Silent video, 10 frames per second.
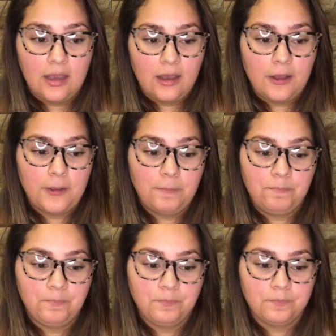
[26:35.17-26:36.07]

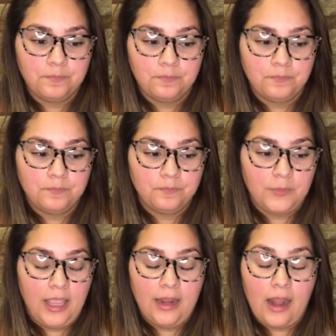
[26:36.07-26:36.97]
And
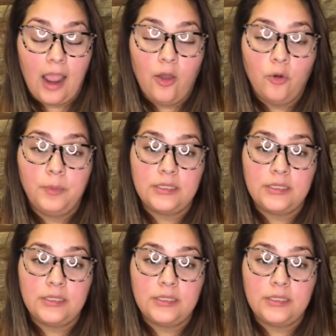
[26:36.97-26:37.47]
I hope